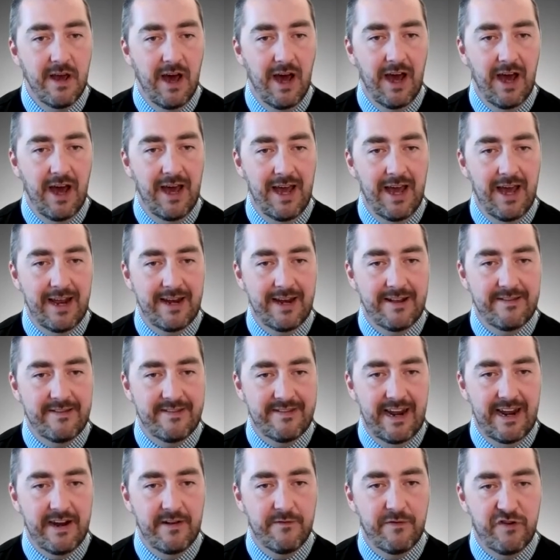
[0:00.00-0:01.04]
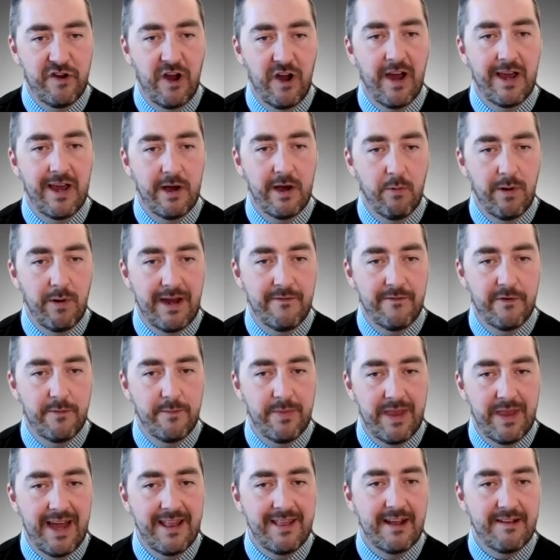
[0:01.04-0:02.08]
And instead of shying away from
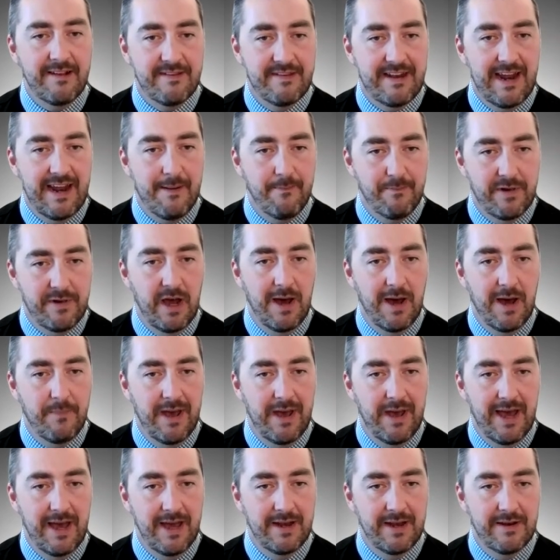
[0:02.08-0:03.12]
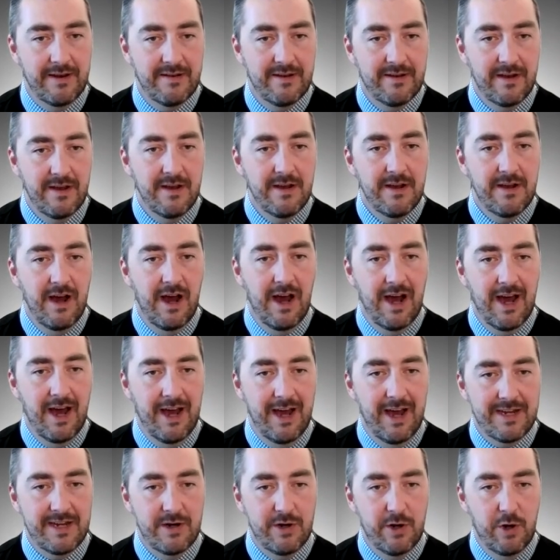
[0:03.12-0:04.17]
that, they stepped up and
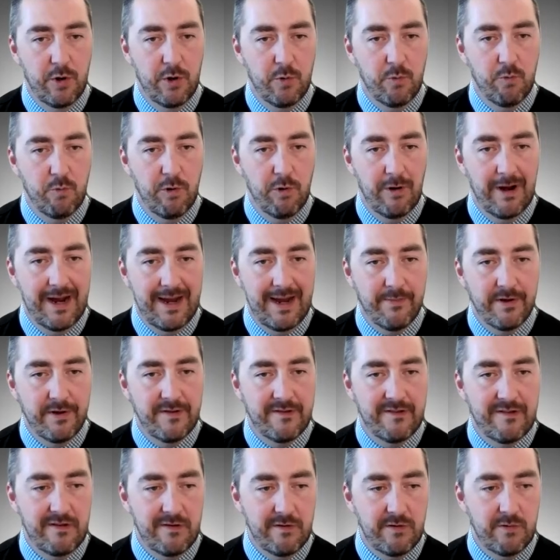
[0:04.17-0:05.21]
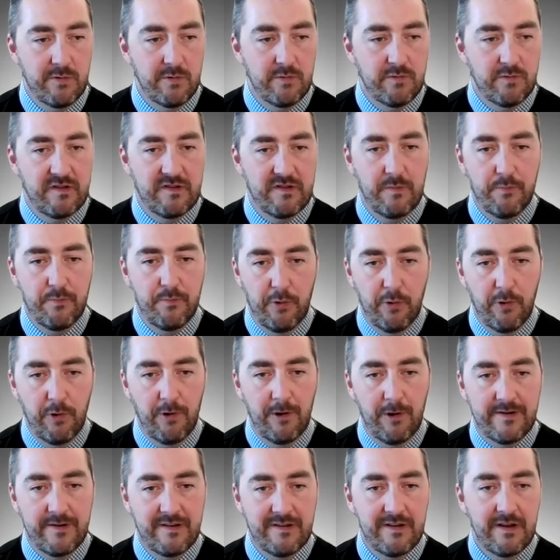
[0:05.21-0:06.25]
were able to
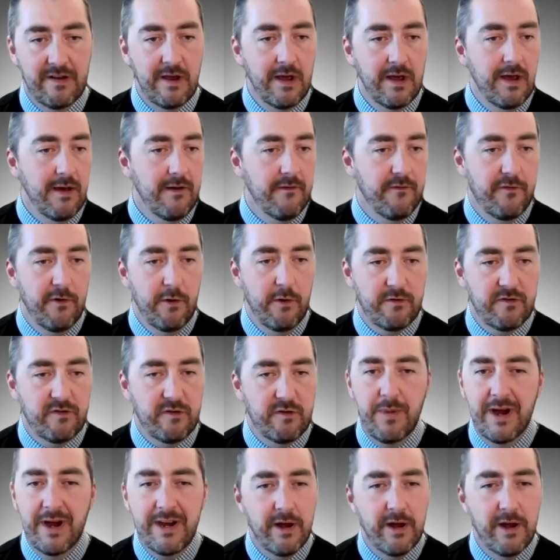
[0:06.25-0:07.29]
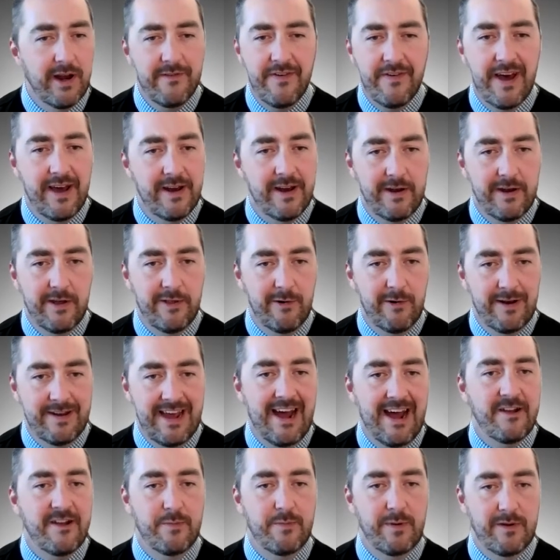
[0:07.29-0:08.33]
support folks who might not have had another
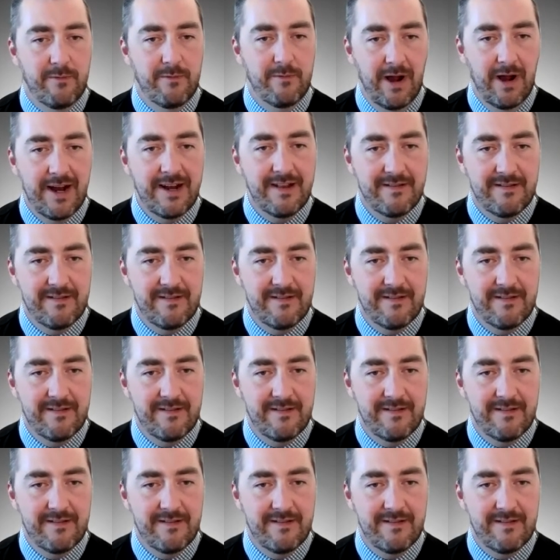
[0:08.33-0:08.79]
attachment, right?